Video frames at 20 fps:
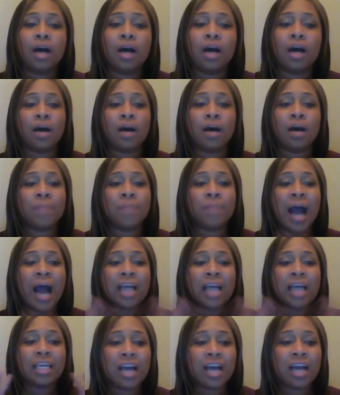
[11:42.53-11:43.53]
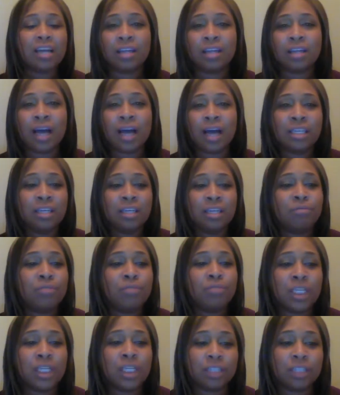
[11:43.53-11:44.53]
I didn't
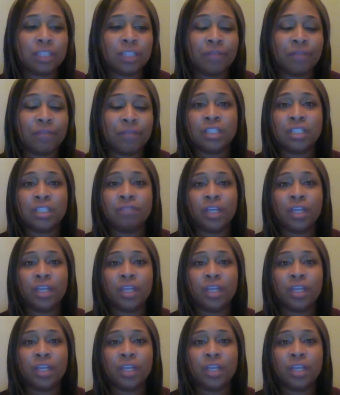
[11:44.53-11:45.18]
really expect for this